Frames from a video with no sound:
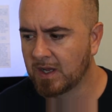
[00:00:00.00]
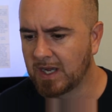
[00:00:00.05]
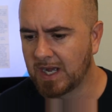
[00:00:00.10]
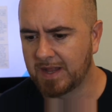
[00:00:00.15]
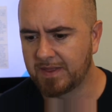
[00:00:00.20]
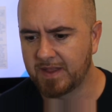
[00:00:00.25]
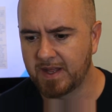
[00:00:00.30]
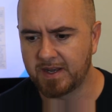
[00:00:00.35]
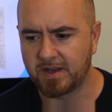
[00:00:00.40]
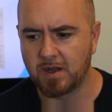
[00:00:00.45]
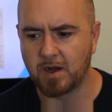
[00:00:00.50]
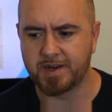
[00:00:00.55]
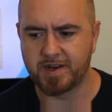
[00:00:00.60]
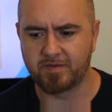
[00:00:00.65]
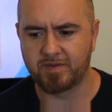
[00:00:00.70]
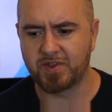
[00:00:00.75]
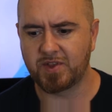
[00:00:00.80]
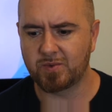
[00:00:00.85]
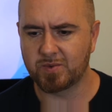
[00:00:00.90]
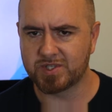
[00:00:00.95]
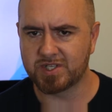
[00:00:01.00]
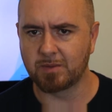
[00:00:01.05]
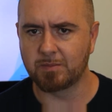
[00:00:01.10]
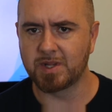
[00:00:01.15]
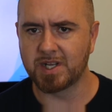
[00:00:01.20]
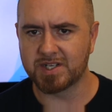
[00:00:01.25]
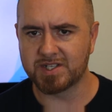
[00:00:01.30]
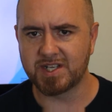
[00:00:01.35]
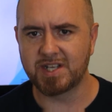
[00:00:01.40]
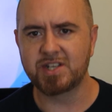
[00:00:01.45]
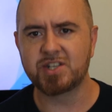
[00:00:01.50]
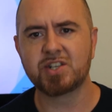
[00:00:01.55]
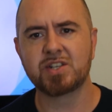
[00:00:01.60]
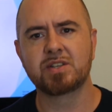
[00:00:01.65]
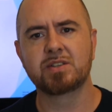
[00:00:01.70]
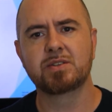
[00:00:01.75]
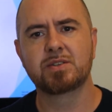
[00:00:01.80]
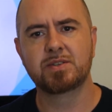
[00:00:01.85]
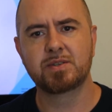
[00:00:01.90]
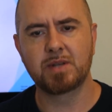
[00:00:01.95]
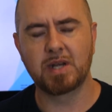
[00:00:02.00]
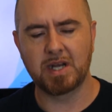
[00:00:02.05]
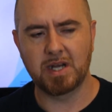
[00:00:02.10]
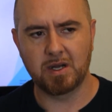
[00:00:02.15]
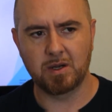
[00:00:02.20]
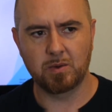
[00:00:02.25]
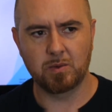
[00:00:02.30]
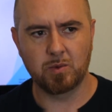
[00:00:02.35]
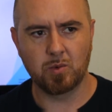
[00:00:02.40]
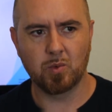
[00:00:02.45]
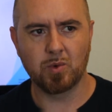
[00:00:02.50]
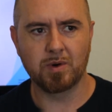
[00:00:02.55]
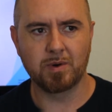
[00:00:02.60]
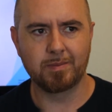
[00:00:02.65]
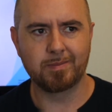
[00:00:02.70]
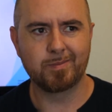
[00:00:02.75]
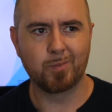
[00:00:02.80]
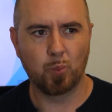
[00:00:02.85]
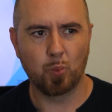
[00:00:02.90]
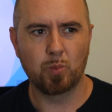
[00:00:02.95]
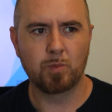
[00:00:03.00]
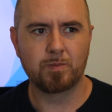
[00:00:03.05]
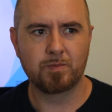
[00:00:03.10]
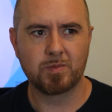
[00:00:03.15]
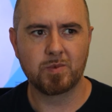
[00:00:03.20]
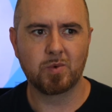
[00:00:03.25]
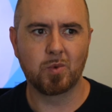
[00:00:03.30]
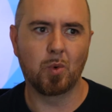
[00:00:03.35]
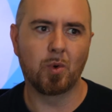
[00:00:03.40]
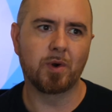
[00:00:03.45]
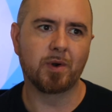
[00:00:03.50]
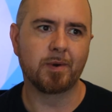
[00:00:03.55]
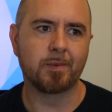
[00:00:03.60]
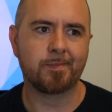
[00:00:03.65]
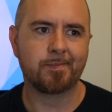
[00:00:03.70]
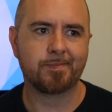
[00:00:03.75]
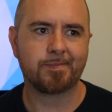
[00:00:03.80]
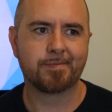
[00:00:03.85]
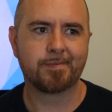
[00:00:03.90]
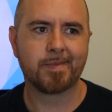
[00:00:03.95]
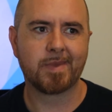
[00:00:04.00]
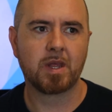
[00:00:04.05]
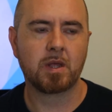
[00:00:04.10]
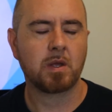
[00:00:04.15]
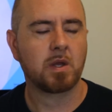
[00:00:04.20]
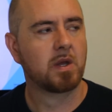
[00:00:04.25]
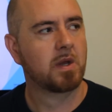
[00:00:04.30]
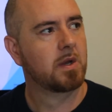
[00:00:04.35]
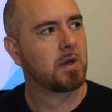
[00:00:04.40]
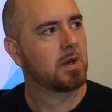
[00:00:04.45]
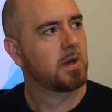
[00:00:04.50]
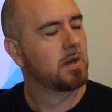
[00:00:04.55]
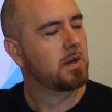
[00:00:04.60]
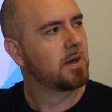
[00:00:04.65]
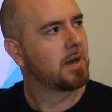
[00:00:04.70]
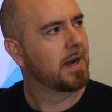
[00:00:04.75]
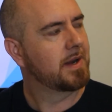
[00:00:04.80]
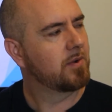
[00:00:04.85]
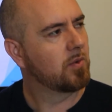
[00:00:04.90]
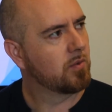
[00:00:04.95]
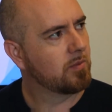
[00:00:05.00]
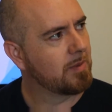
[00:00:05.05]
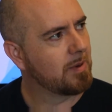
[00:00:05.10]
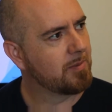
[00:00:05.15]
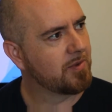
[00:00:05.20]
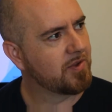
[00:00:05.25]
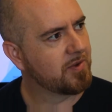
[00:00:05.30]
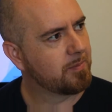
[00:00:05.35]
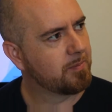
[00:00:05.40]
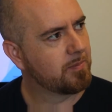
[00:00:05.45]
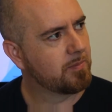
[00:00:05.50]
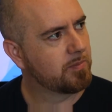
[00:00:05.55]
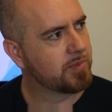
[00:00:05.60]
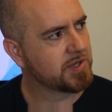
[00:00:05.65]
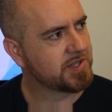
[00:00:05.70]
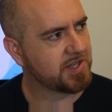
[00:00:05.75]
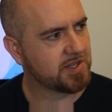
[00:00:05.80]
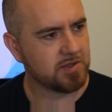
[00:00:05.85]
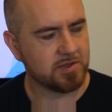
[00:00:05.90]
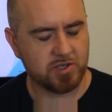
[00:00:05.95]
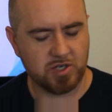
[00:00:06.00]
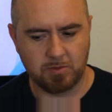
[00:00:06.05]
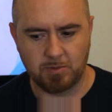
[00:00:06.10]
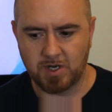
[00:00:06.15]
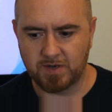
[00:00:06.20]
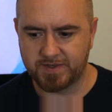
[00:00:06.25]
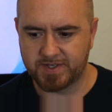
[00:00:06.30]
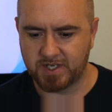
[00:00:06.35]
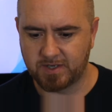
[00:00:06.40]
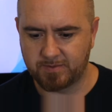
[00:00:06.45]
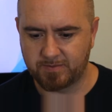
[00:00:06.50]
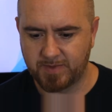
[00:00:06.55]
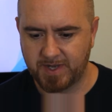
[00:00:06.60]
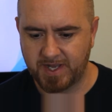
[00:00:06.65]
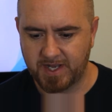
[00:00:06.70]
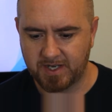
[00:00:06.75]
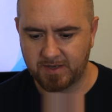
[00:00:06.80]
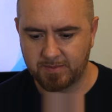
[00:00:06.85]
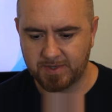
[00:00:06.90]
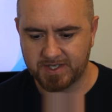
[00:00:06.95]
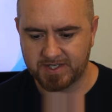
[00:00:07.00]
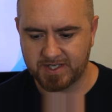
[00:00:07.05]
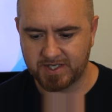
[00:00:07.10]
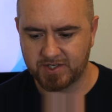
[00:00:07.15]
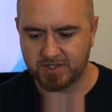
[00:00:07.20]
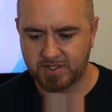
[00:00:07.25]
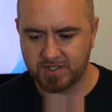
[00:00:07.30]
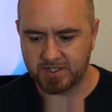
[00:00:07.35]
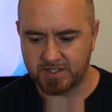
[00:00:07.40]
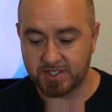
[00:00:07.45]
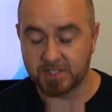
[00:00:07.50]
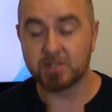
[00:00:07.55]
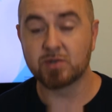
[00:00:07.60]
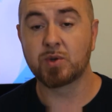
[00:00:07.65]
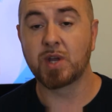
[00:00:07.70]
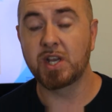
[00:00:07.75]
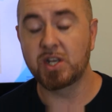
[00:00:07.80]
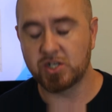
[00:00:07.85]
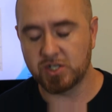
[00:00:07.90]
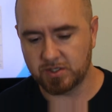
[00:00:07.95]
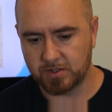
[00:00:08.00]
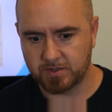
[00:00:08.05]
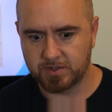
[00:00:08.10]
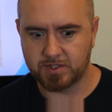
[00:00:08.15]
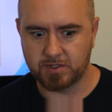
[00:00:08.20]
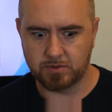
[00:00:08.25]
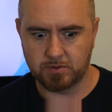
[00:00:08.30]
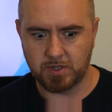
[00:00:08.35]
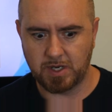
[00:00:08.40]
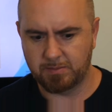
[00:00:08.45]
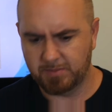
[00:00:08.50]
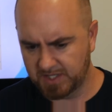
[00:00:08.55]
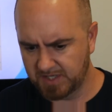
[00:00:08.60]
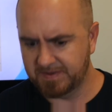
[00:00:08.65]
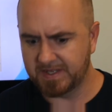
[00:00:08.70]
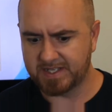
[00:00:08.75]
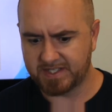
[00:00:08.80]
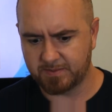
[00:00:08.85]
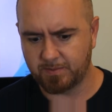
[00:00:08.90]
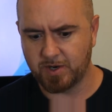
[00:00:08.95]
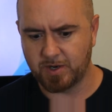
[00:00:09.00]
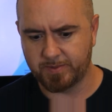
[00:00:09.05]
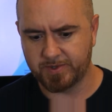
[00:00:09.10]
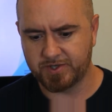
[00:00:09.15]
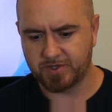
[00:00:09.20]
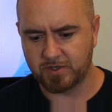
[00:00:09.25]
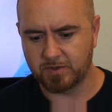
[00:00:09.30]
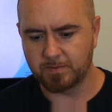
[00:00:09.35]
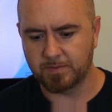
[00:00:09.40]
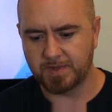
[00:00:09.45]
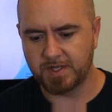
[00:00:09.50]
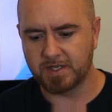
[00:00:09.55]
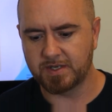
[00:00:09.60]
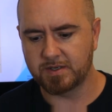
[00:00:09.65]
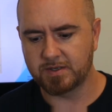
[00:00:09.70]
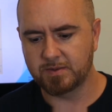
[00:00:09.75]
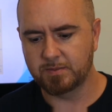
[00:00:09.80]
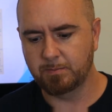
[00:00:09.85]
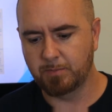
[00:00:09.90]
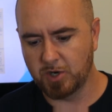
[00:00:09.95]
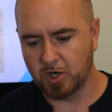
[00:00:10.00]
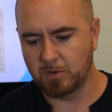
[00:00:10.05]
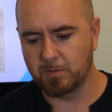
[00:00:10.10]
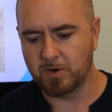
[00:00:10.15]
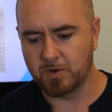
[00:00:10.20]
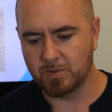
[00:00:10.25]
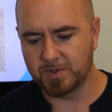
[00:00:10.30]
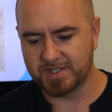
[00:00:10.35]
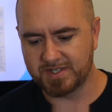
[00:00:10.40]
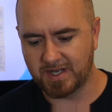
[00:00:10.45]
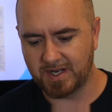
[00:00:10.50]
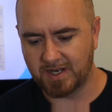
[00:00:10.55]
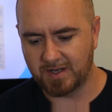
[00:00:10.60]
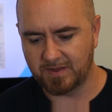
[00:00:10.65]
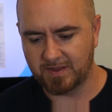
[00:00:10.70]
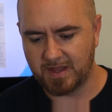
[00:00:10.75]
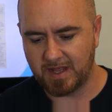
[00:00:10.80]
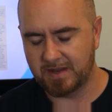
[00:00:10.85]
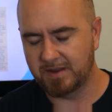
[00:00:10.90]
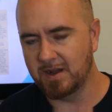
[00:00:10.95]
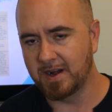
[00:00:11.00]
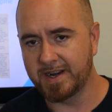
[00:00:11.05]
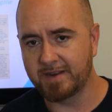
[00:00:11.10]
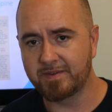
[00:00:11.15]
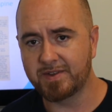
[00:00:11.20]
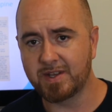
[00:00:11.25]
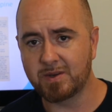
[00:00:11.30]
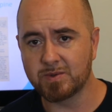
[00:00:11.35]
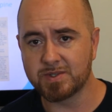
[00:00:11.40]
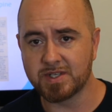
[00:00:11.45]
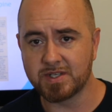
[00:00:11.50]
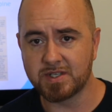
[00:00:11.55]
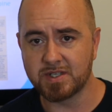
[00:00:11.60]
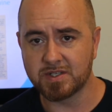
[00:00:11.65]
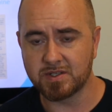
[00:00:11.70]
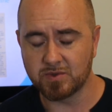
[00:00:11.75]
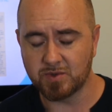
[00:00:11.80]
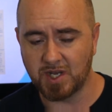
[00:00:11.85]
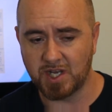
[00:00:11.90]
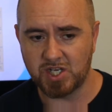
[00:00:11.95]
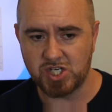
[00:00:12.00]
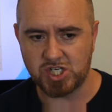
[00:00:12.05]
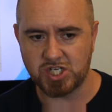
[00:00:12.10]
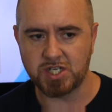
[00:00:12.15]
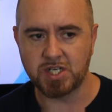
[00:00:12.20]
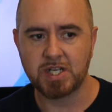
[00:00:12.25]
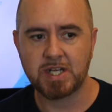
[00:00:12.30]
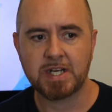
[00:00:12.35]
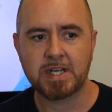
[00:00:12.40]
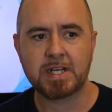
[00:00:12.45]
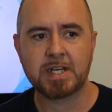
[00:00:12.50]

and that not everything was subluxation uh, or or I don't remember the particular term off the top of my head, but essentially dislocation. So I believe that's the proper term that Barber was saying not everything was a dislocation